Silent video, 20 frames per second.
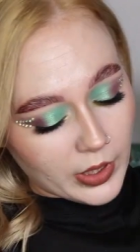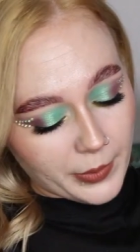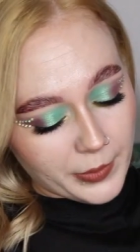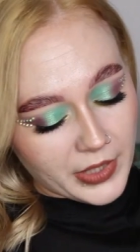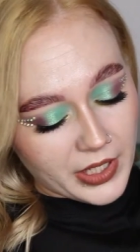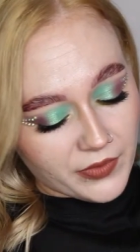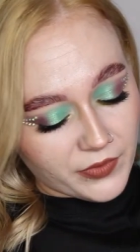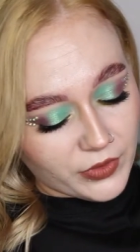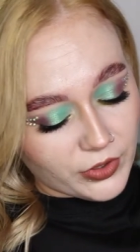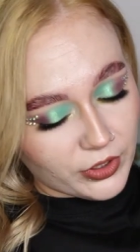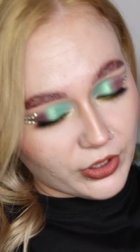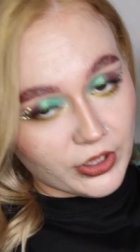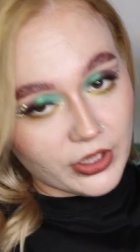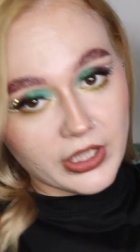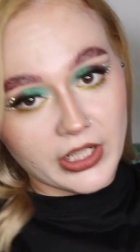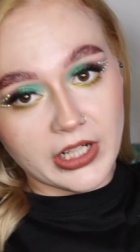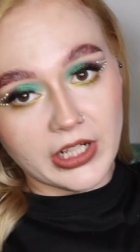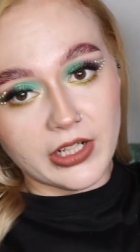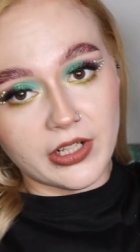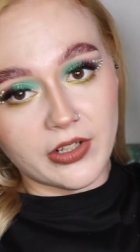I'm
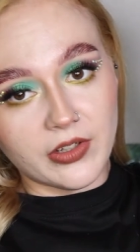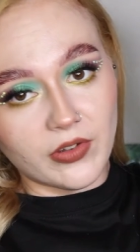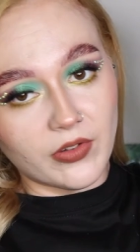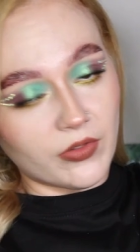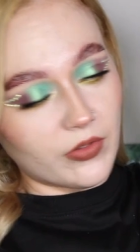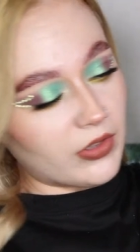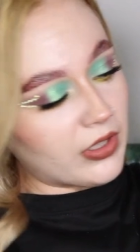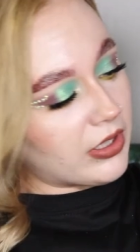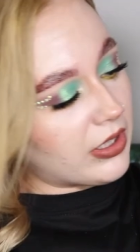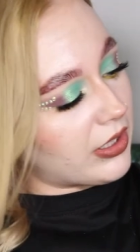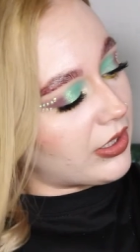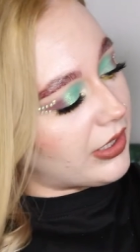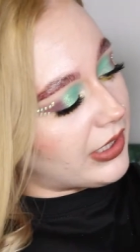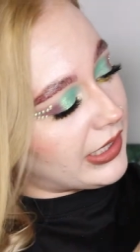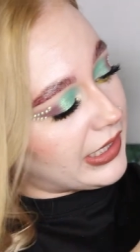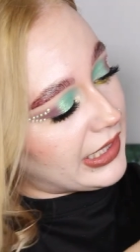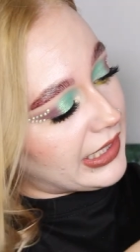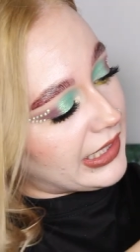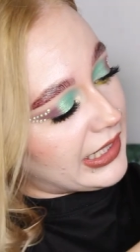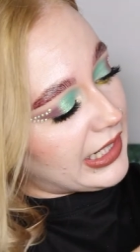never in,
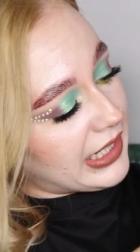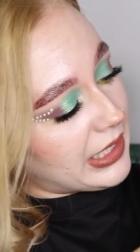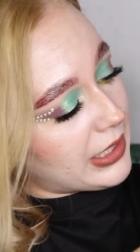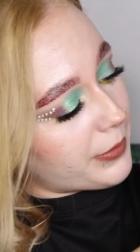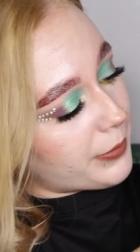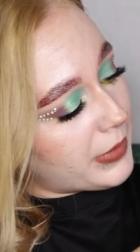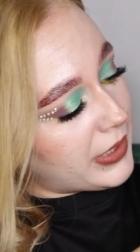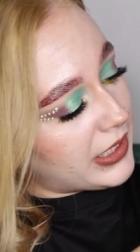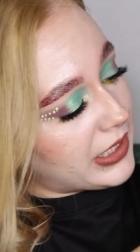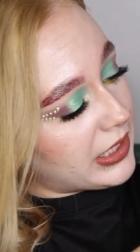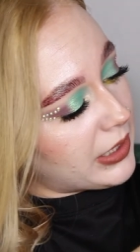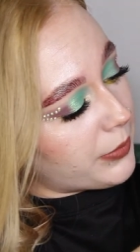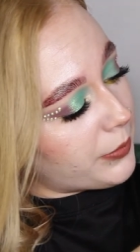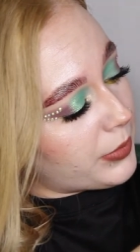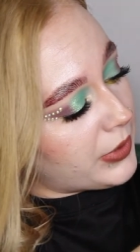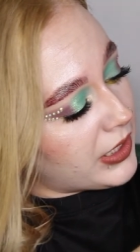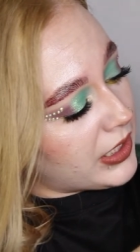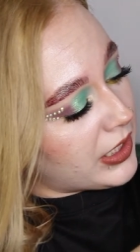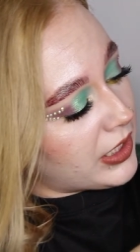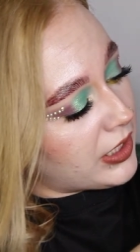like, I can't make it
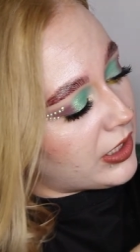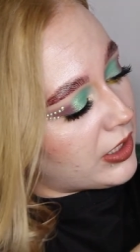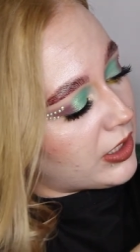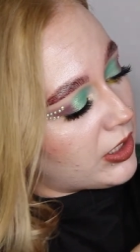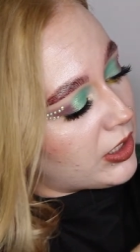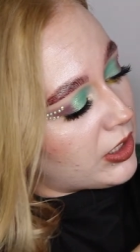be